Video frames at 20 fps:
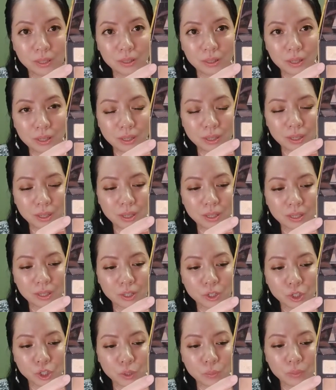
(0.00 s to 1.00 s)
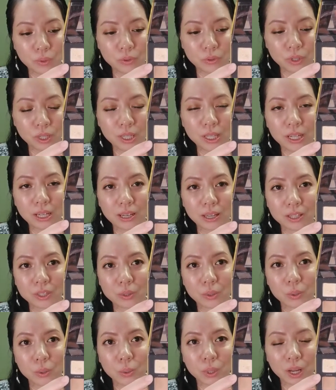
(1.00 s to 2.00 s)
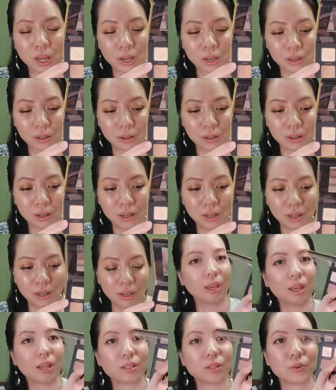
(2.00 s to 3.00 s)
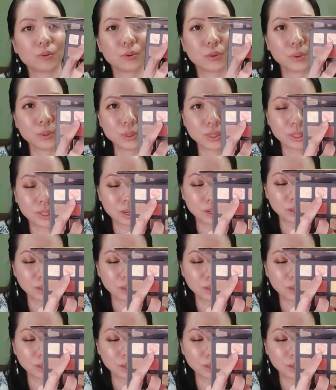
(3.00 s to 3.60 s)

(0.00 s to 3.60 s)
This is a shimmery light gold color. And Rose